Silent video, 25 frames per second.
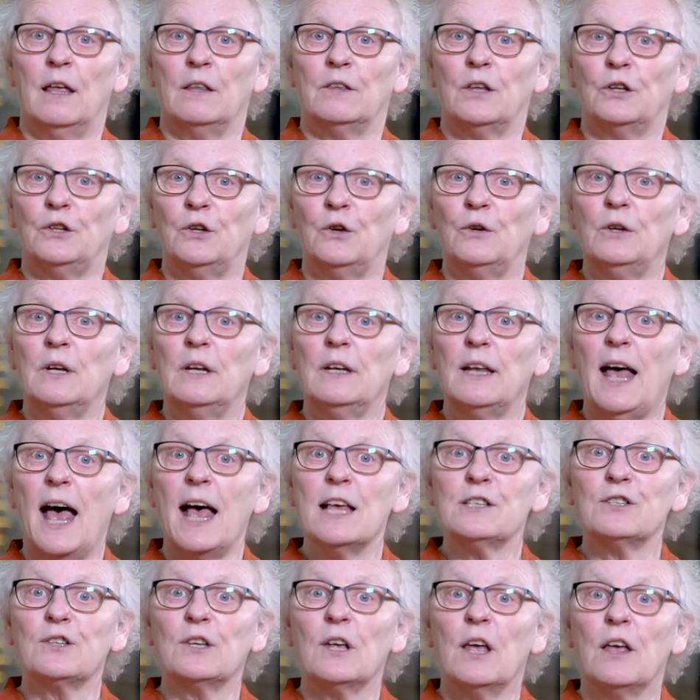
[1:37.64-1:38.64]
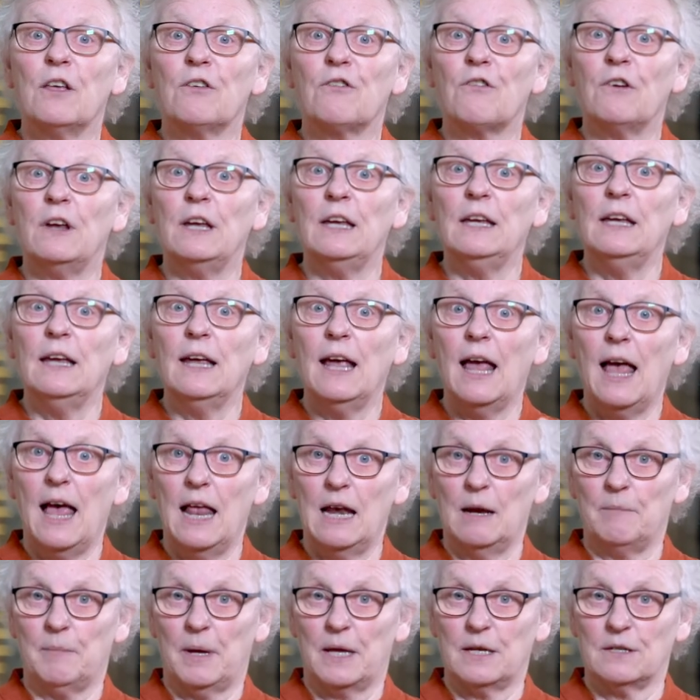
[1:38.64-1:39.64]
The unit has three
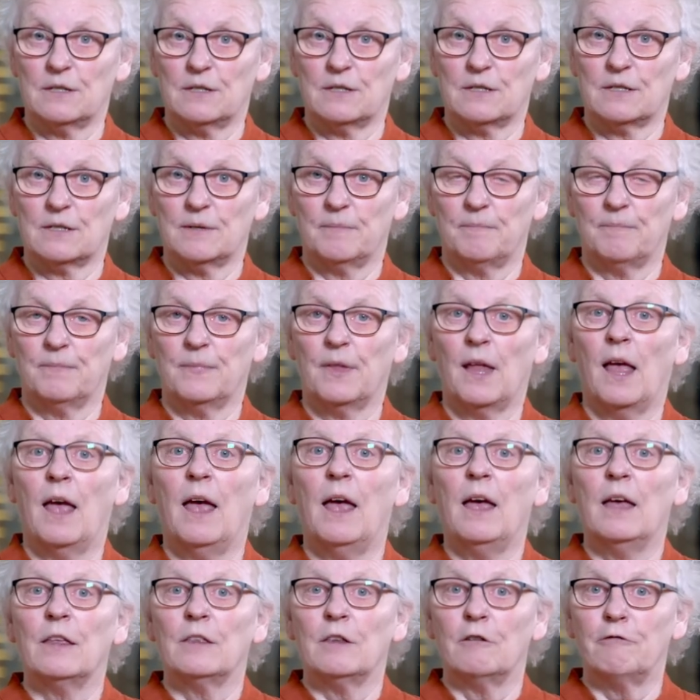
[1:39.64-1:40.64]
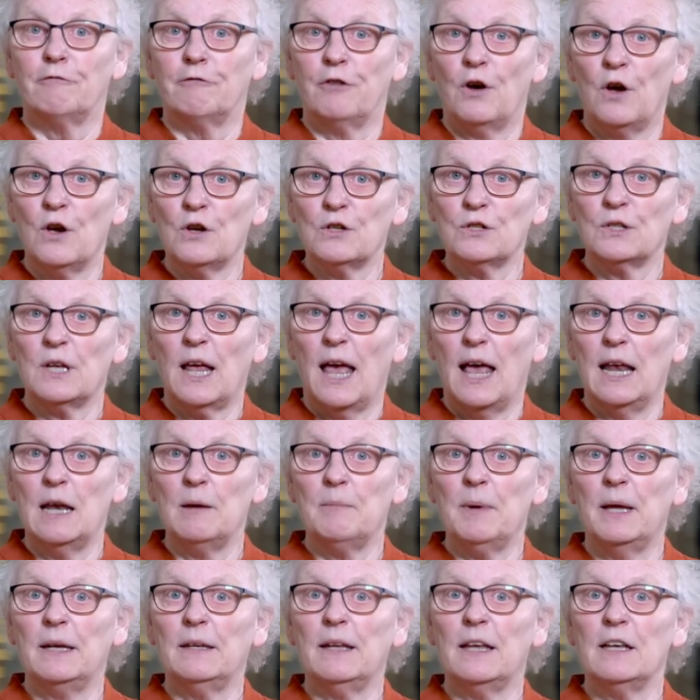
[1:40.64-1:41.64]
elements. The first
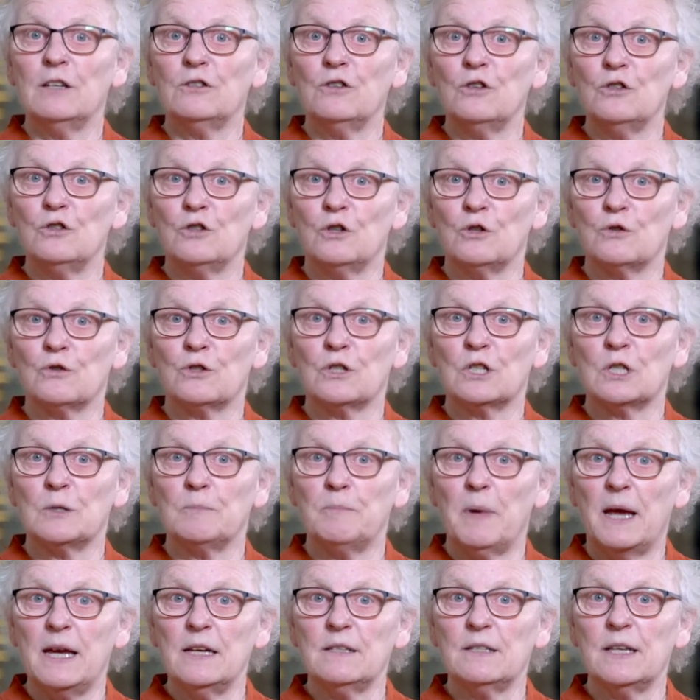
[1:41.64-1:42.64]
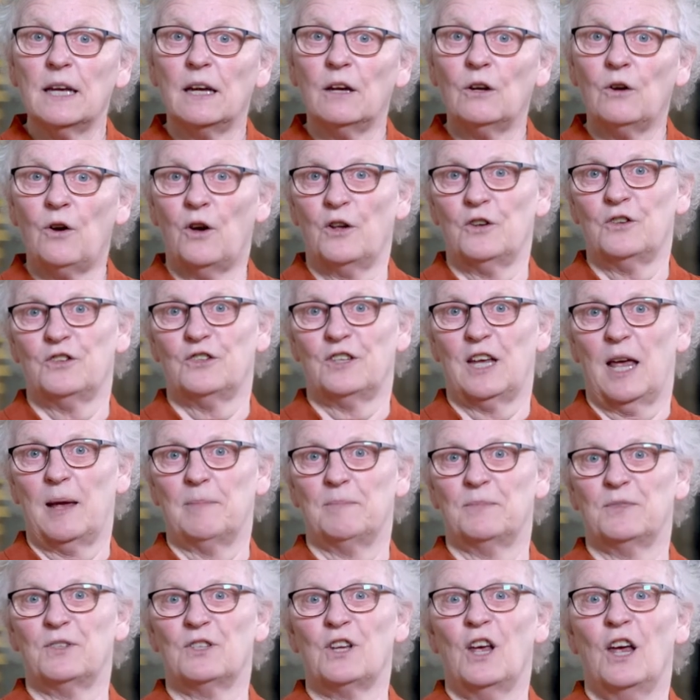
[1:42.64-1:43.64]
element introduces basic
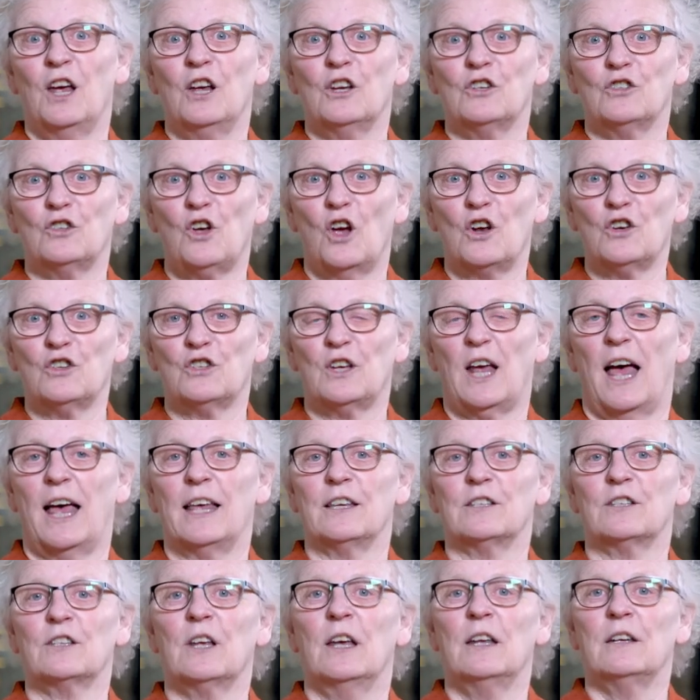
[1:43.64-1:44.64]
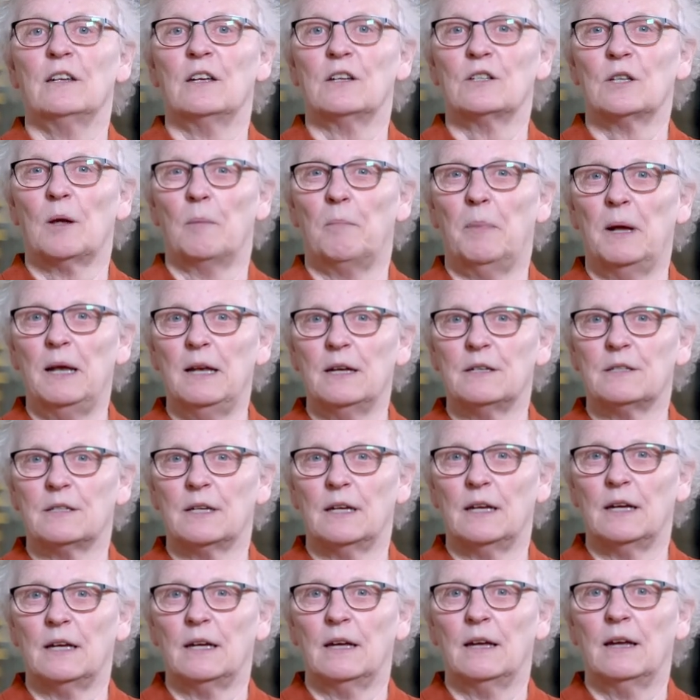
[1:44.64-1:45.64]
concepts such as
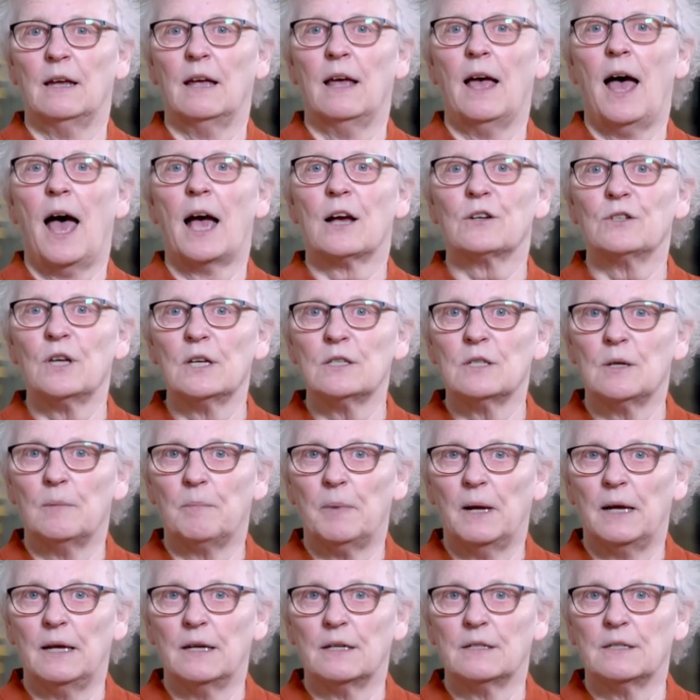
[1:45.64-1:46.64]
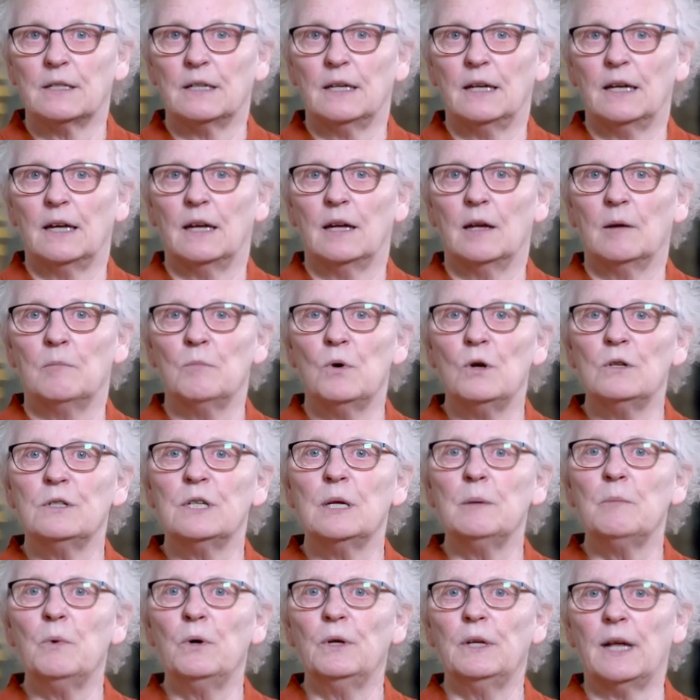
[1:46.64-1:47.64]
disability, accessibility,
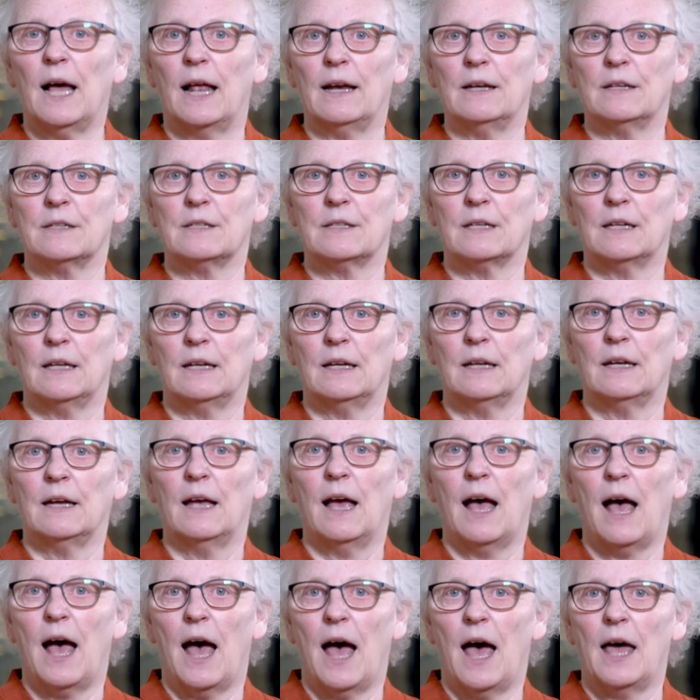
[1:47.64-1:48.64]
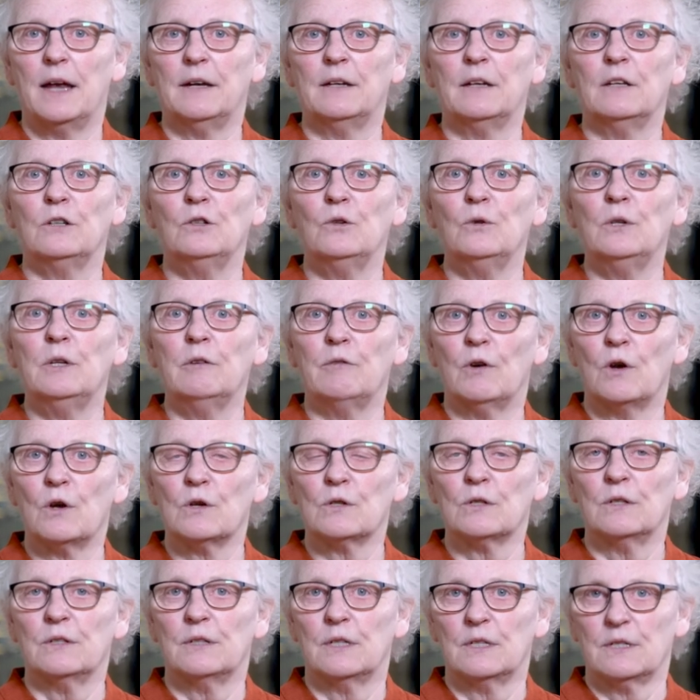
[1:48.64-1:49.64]
multimodality, and
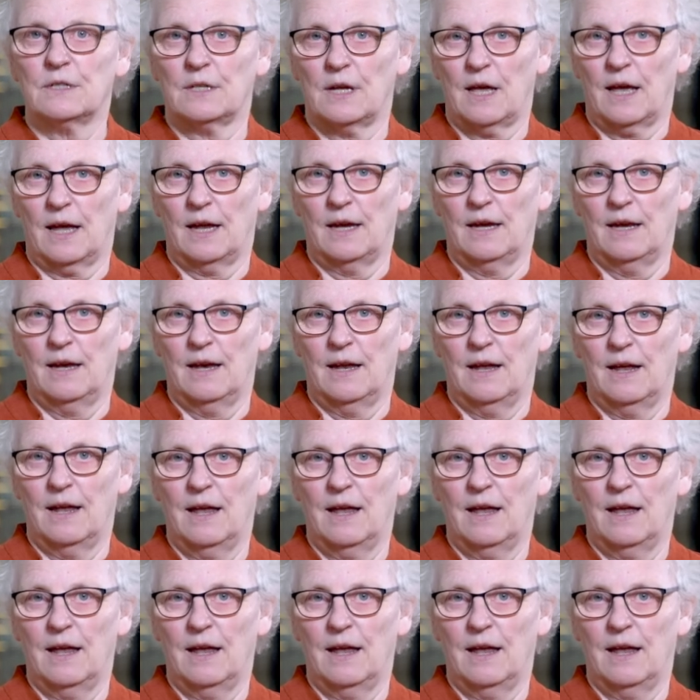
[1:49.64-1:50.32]
universal design.